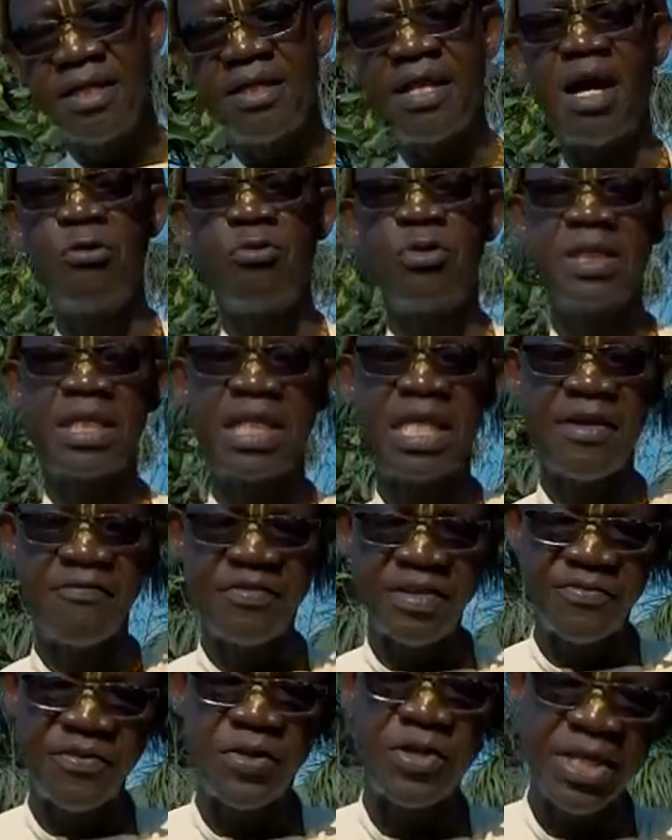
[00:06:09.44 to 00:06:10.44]
that will
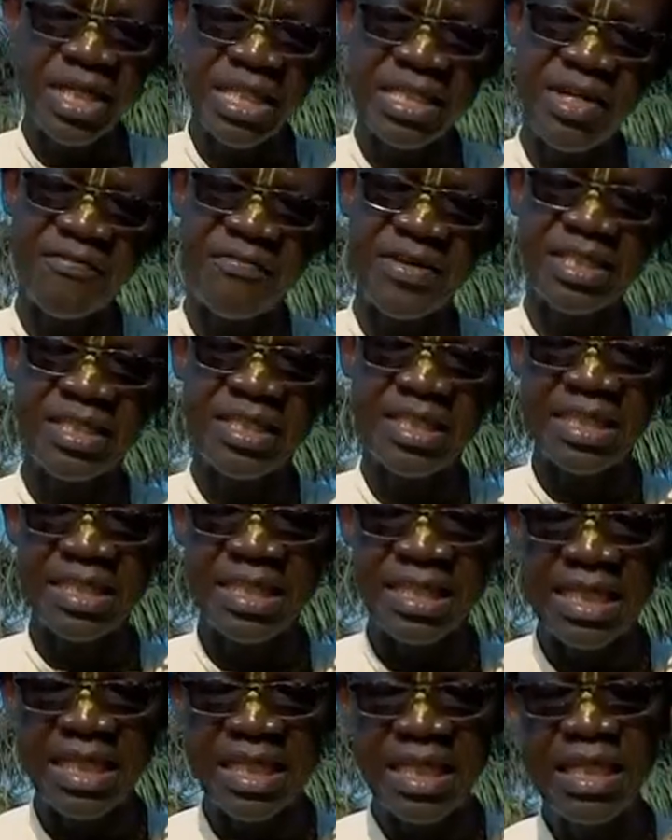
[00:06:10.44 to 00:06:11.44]
give devotees the
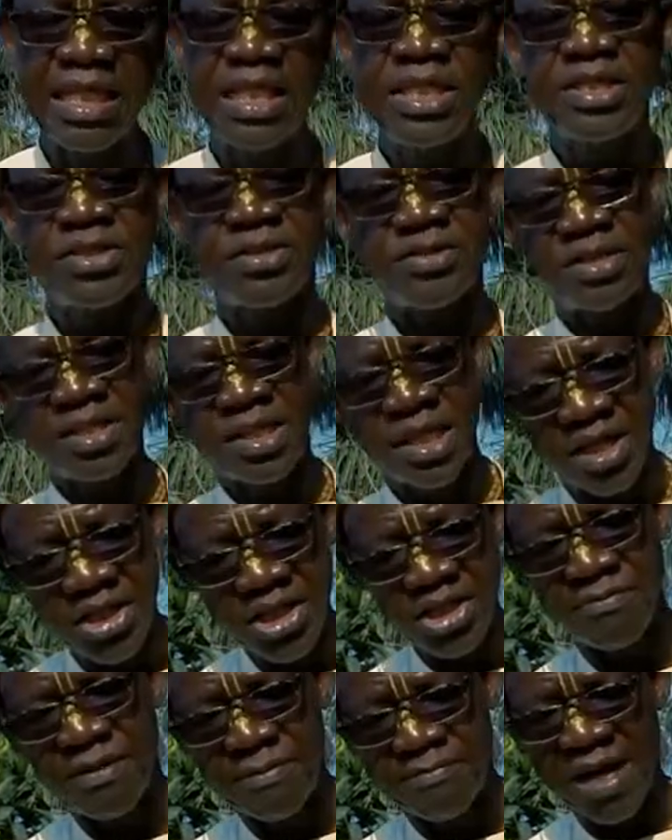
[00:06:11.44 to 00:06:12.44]
facility to study
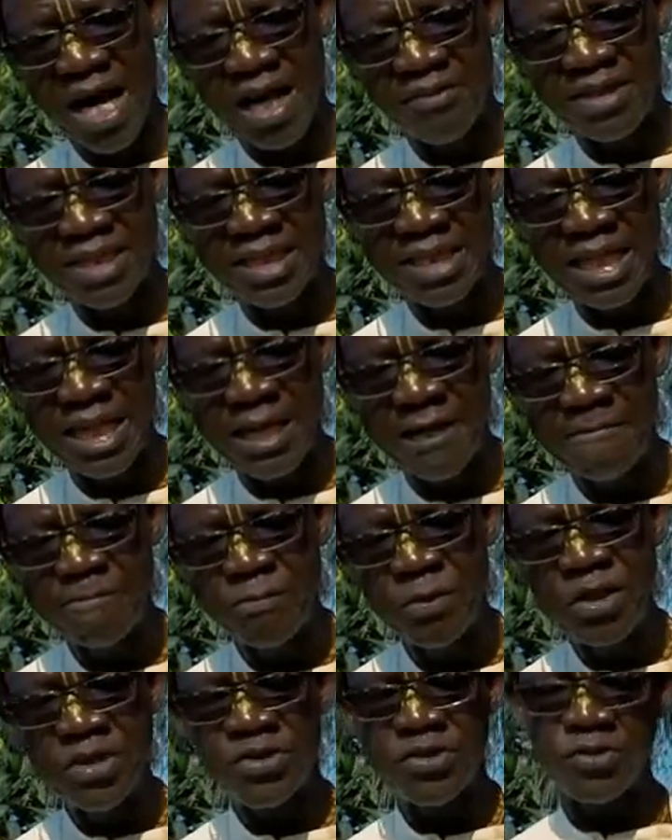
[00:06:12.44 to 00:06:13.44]
Srimad
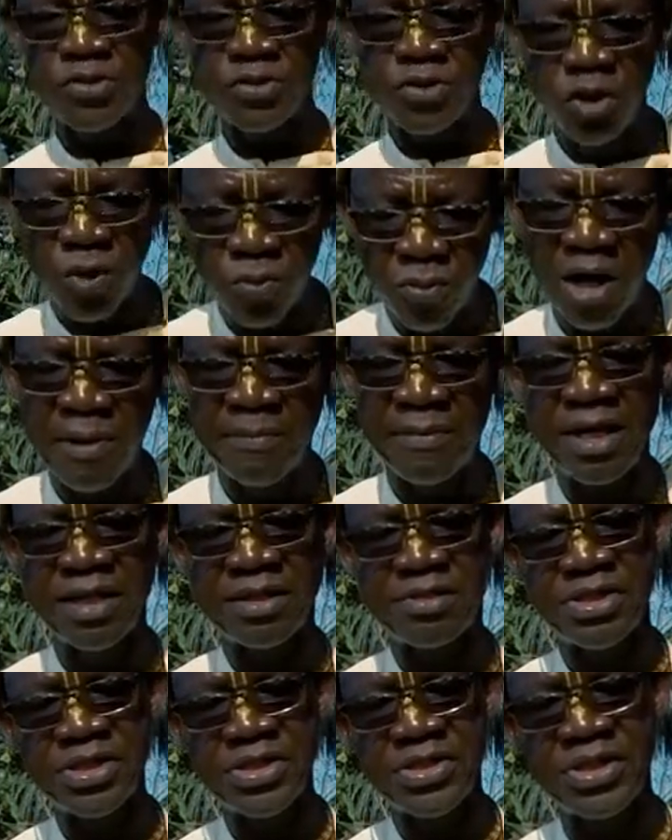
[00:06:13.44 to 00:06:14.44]
Bhagavatam, to know more
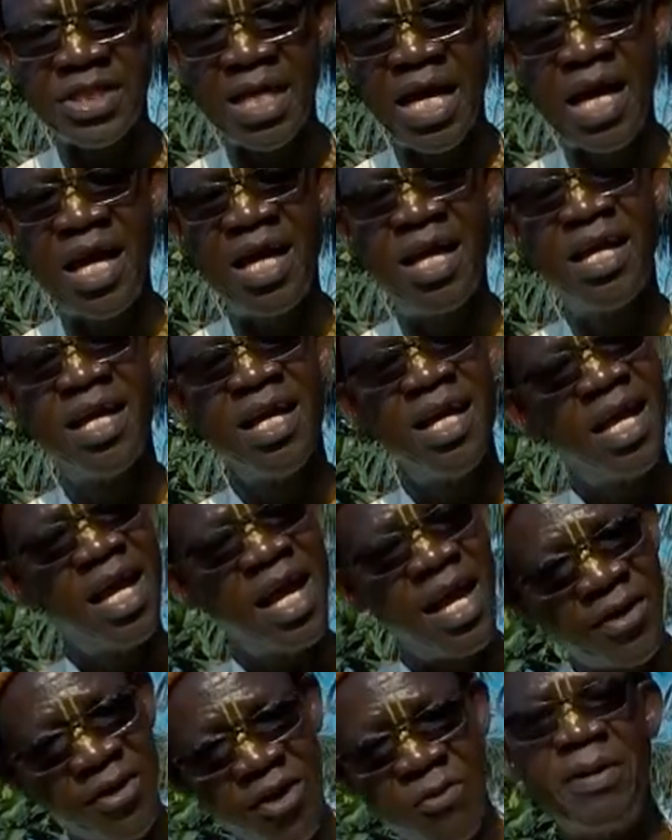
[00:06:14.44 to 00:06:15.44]
about Krishna,
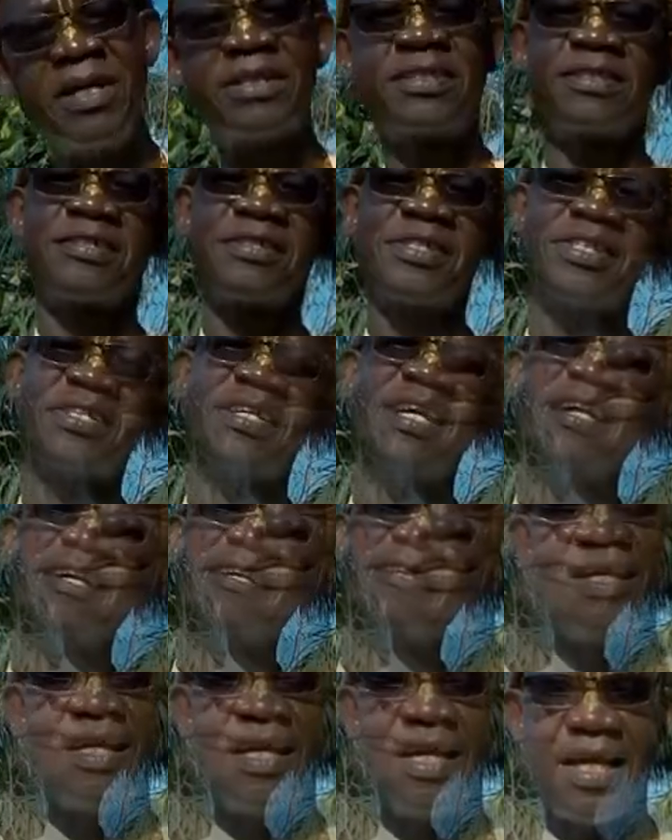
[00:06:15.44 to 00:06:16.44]
and go back to Krishna.
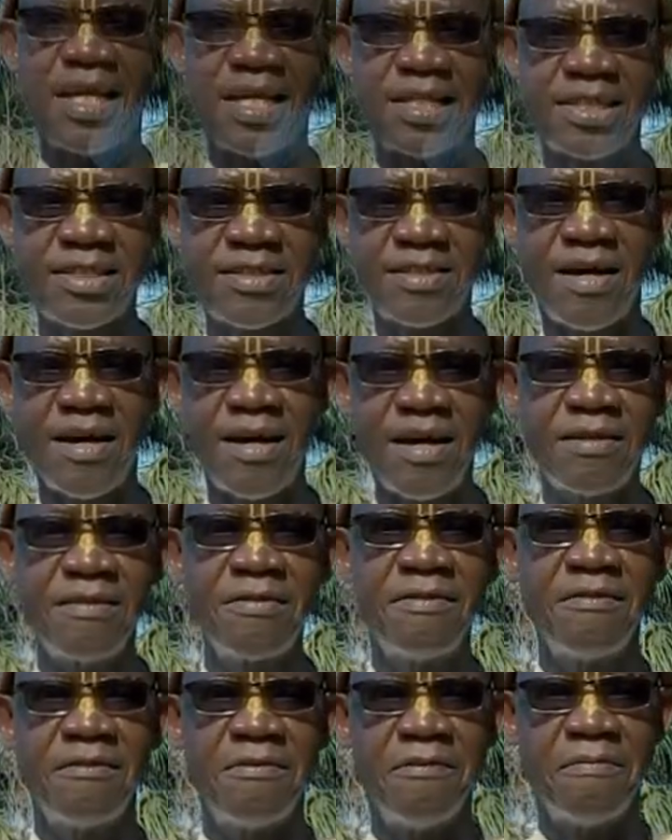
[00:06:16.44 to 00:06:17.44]

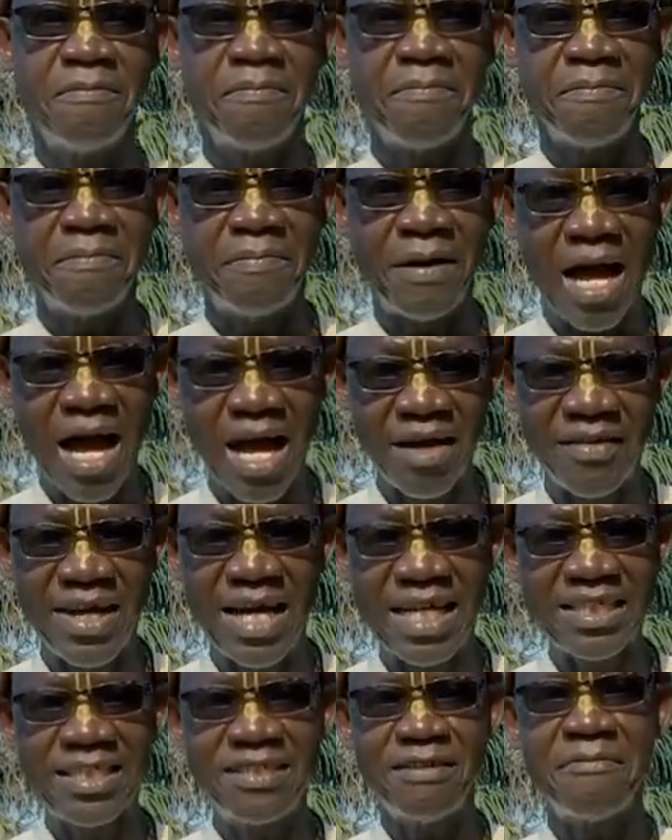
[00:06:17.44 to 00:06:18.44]
ISKCON
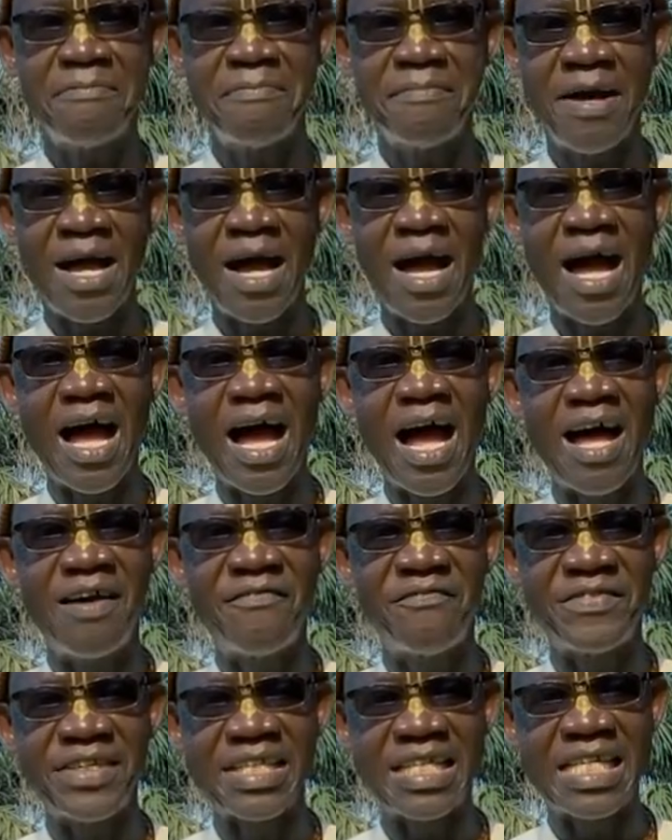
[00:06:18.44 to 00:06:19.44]
Bhagavat
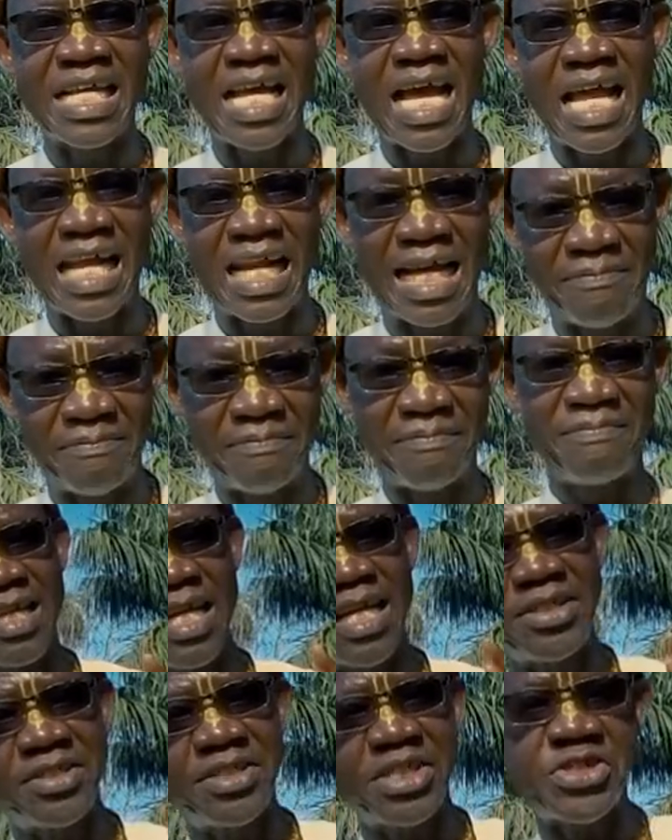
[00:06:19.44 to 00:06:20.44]
Mahavidyalaya
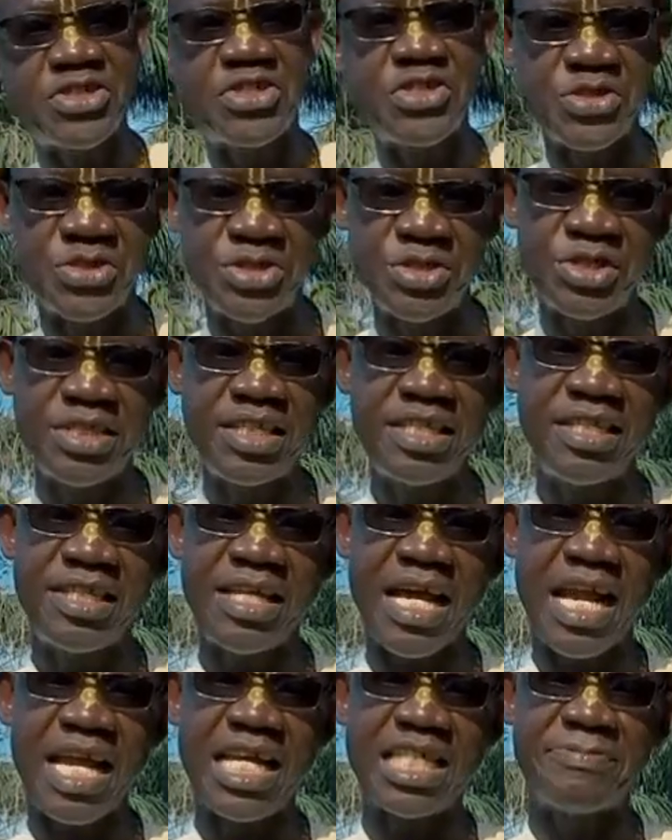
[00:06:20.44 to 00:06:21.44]
Institute
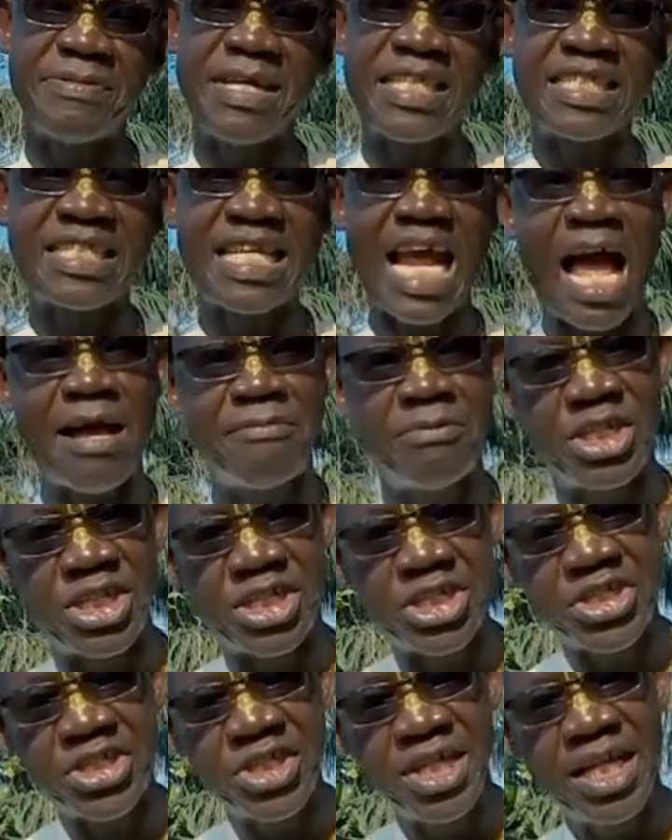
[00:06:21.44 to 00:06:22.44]
that has been
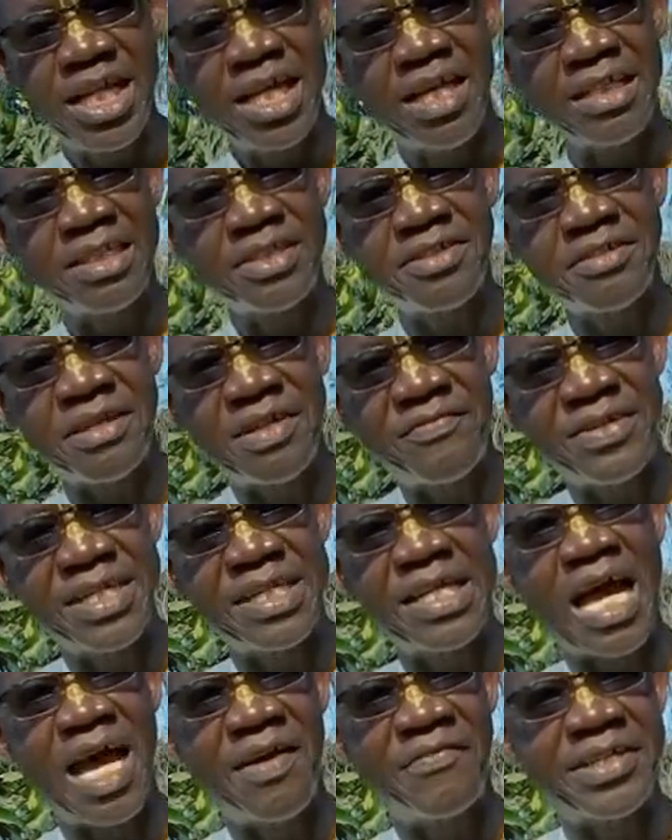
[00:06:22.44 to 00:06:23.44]
established in Sri
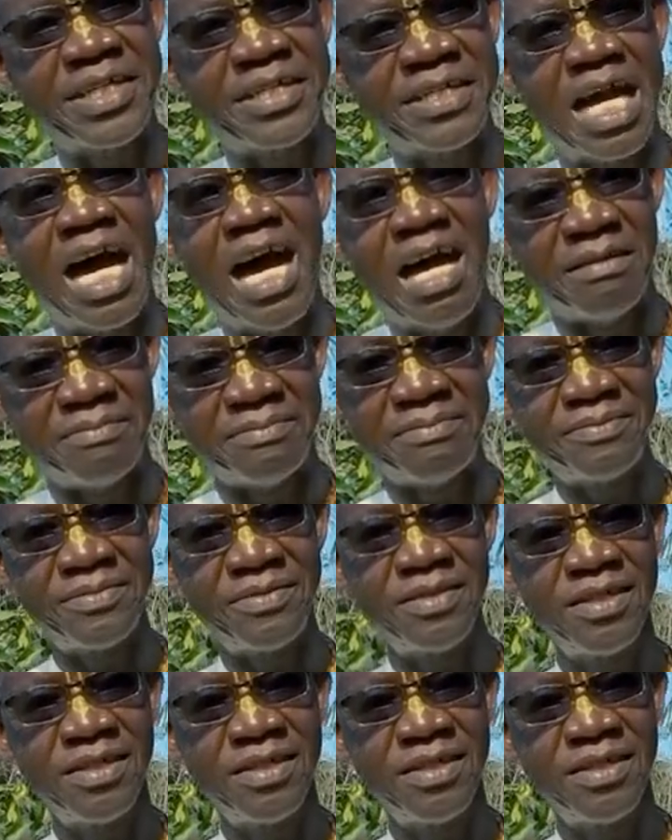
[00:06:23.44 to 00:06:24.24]
Vrindavan Dham